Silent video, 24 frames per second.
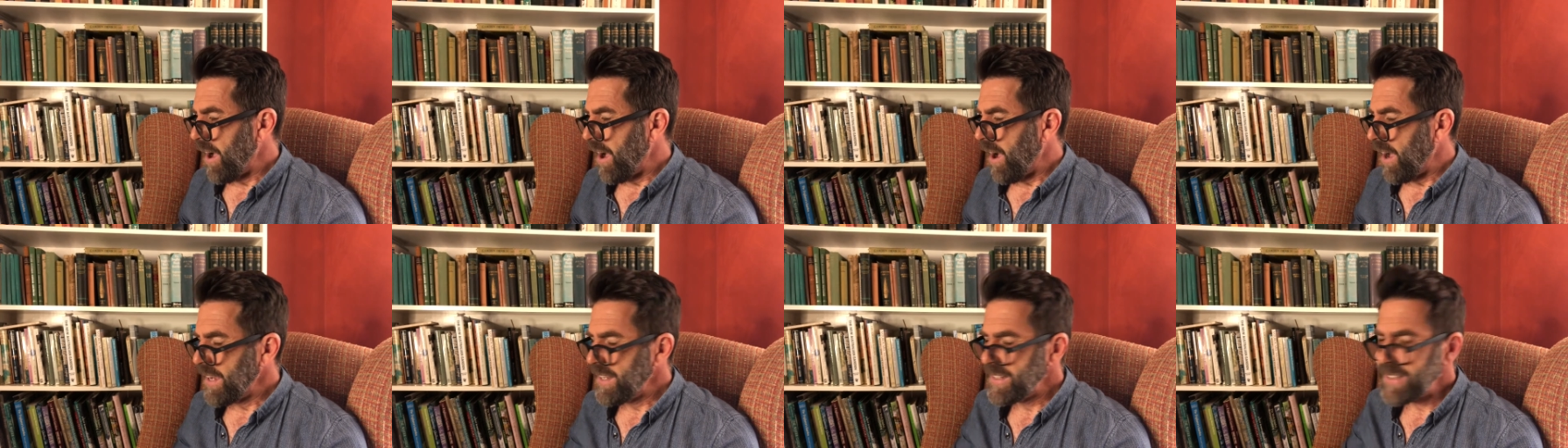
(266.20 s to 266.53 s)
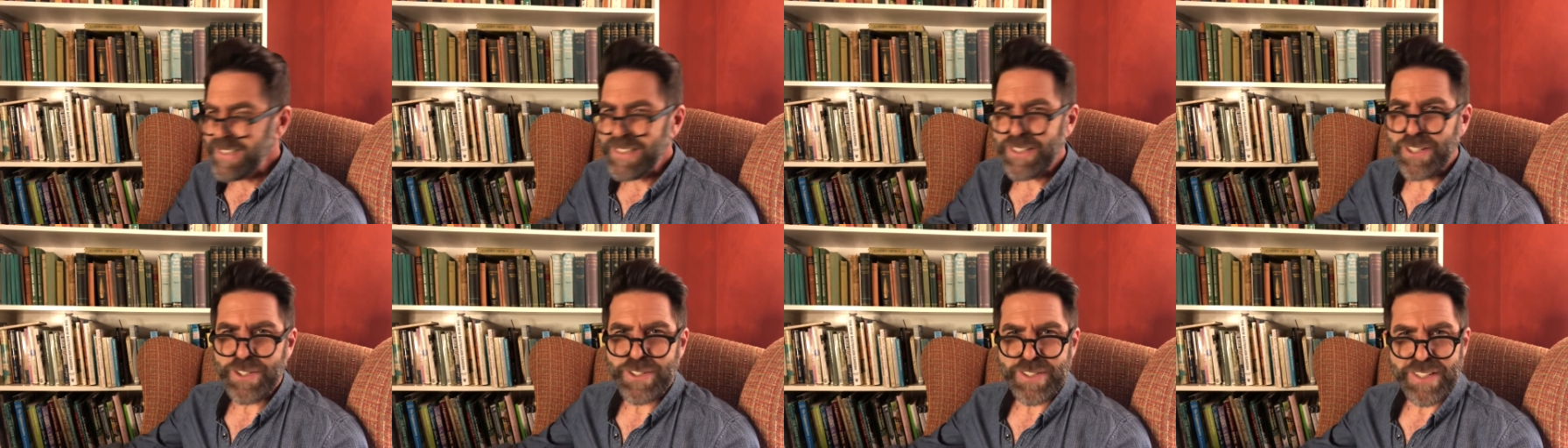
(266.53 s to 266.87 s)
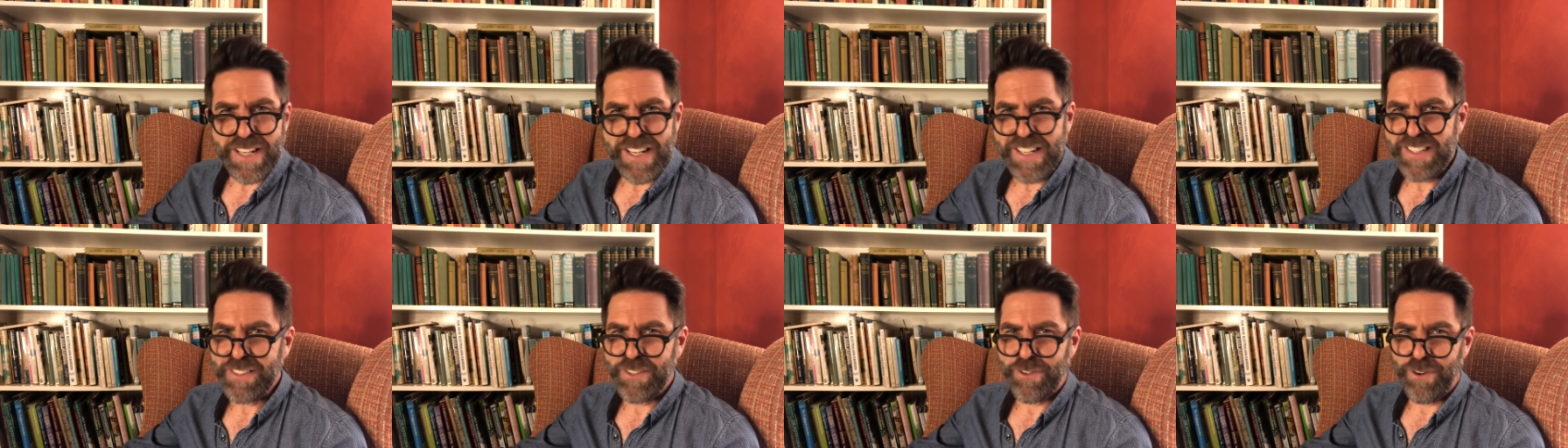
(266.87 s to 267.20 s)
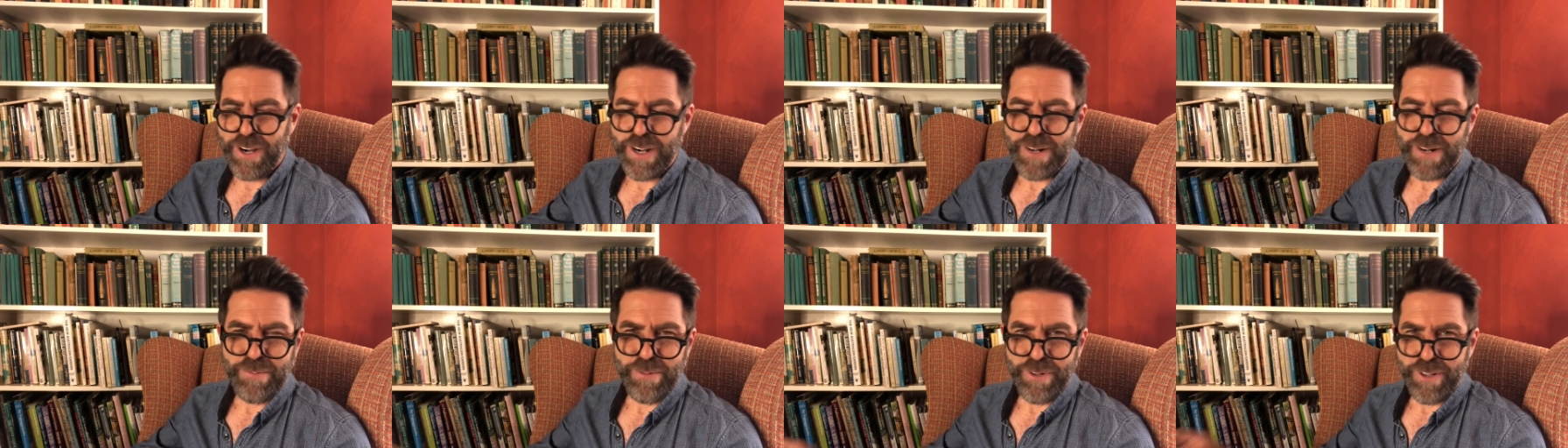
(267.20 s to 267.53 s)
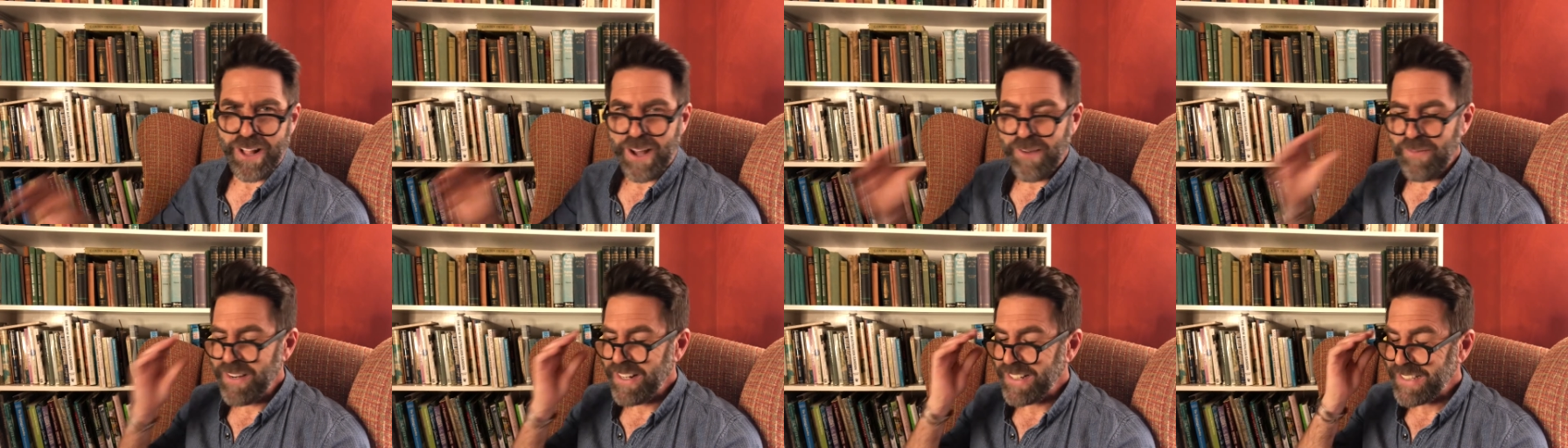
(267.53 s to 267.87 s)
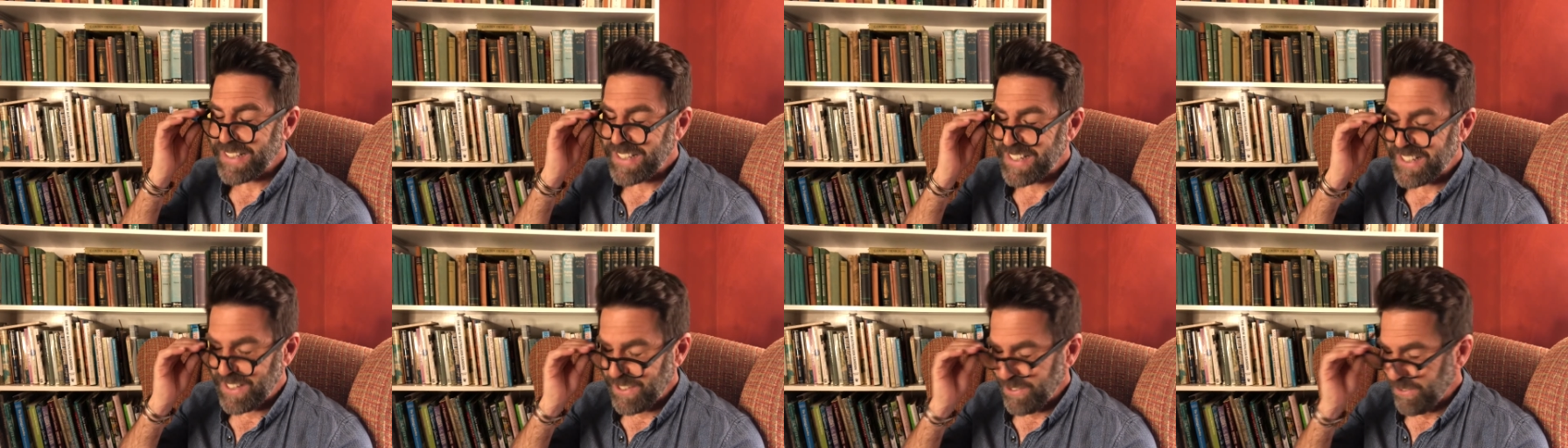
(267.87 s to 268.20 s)
Isn't it just incredible? I mean, I
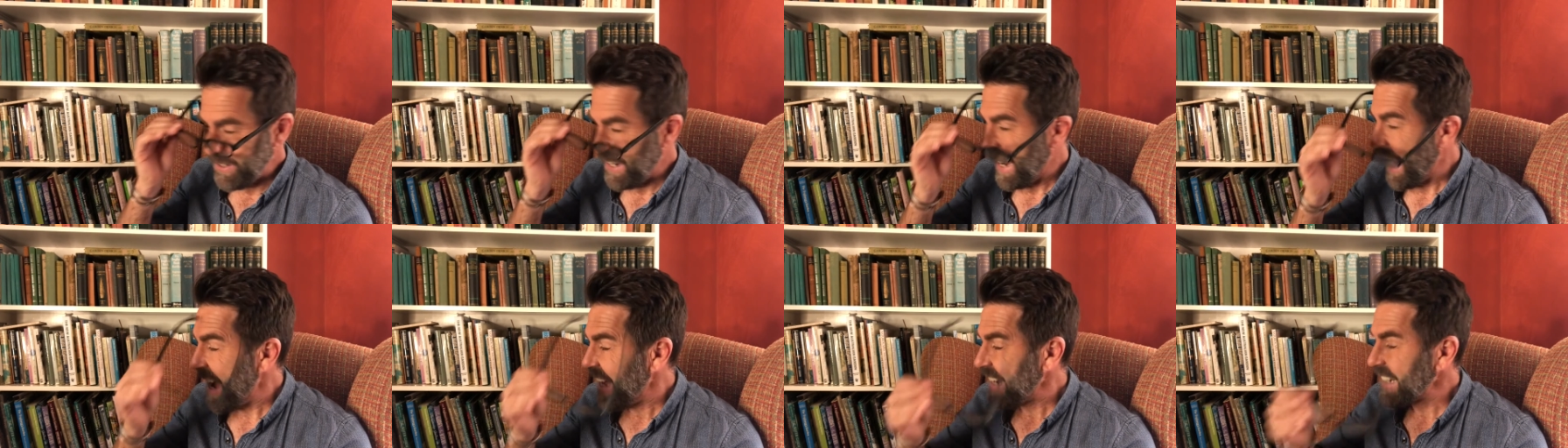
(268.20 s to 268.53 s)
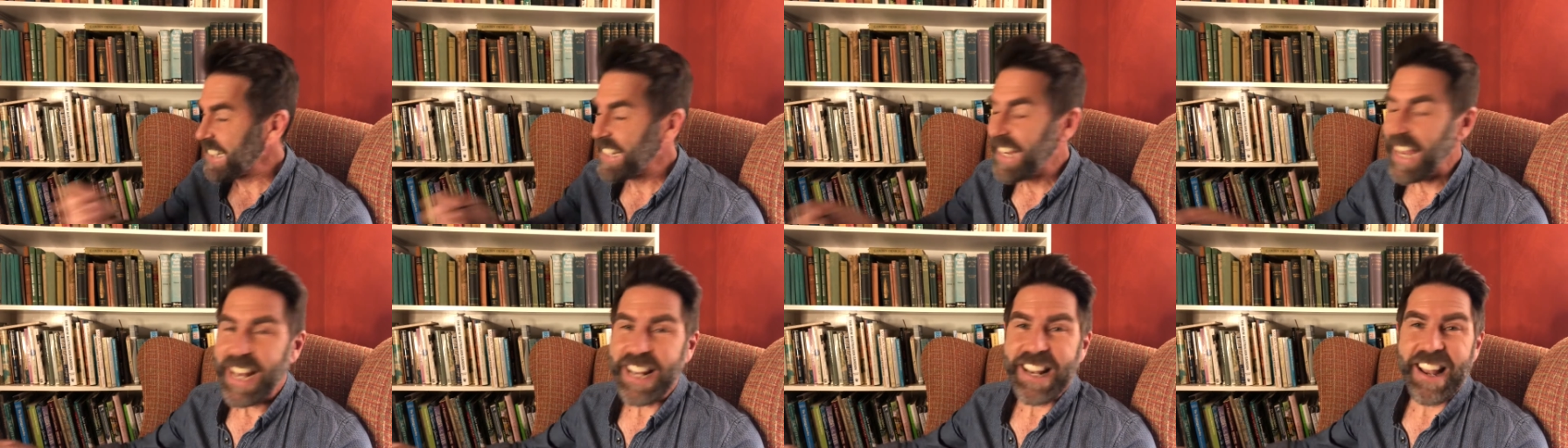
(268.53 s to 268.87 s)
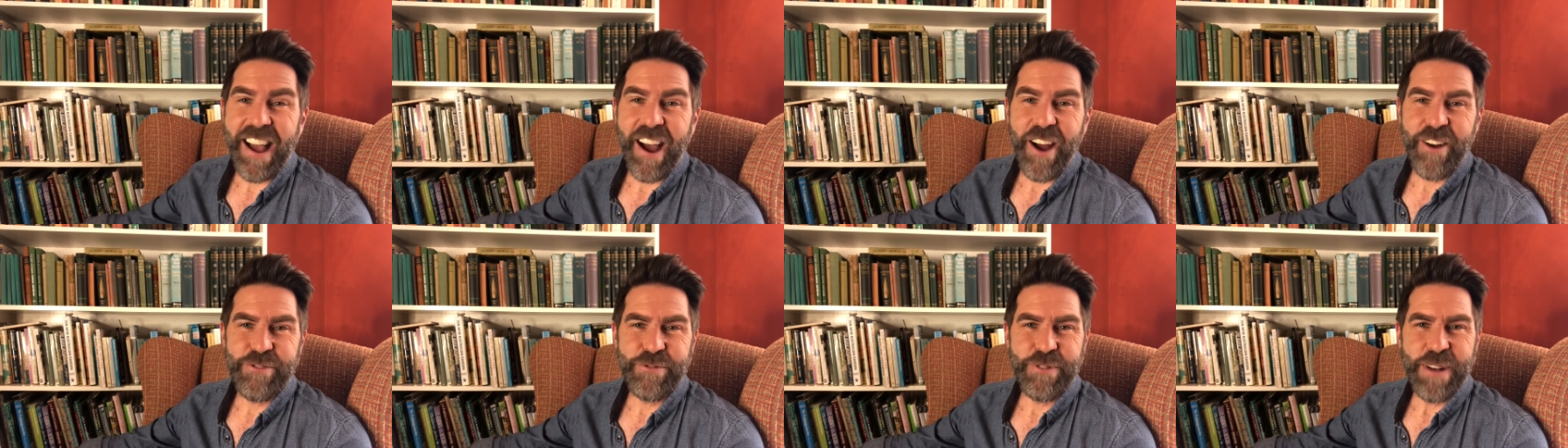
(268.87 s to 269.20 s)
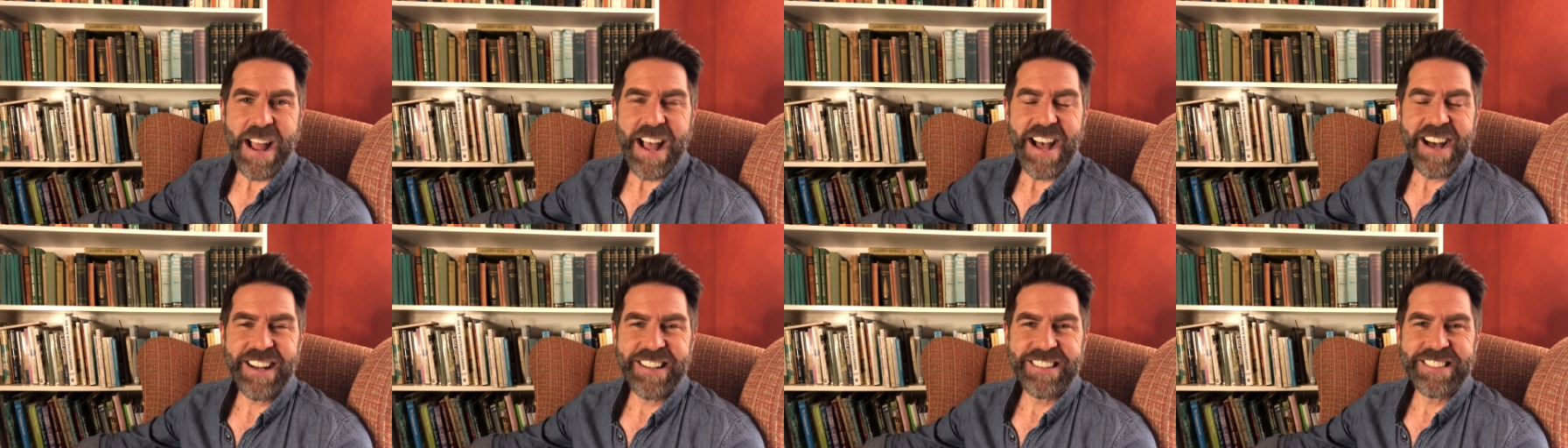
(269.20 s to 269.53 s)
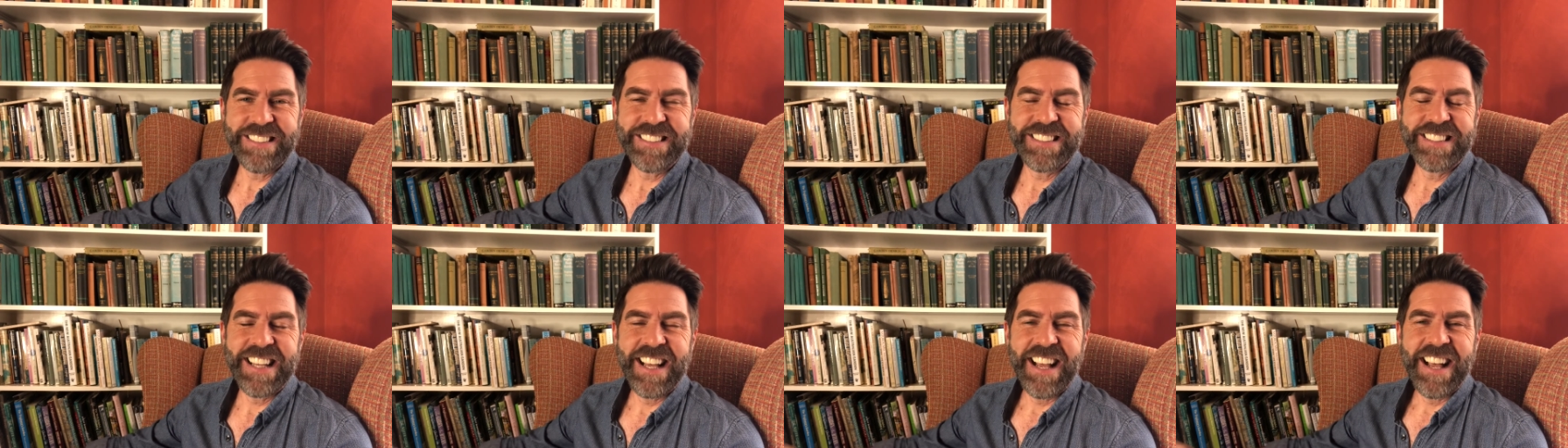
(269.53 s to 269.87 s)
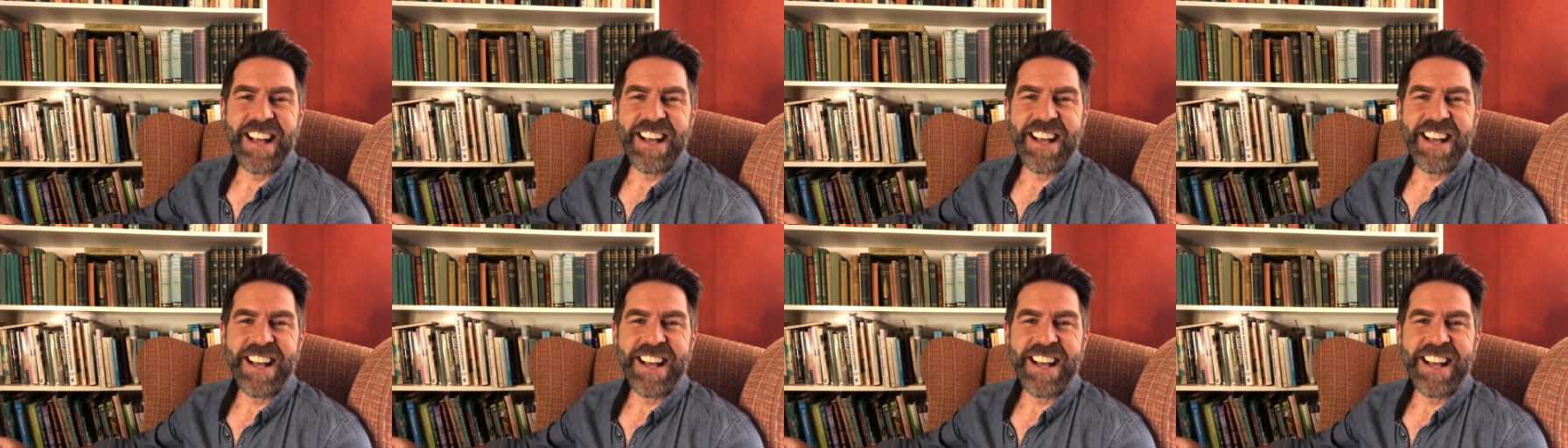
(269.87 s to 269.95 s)
still can't get around